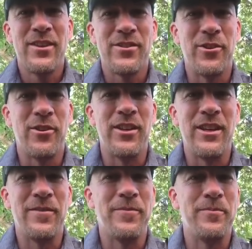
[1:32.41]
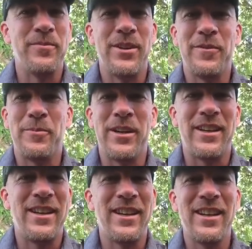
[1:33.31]
So if if my
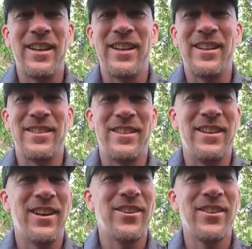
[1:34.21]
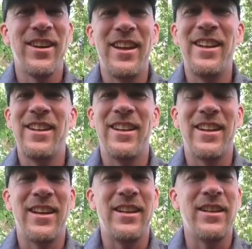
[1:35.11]
kid is a knucklehead
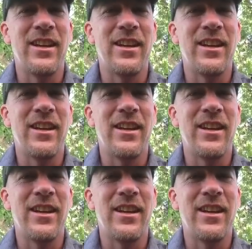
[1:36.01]
and I,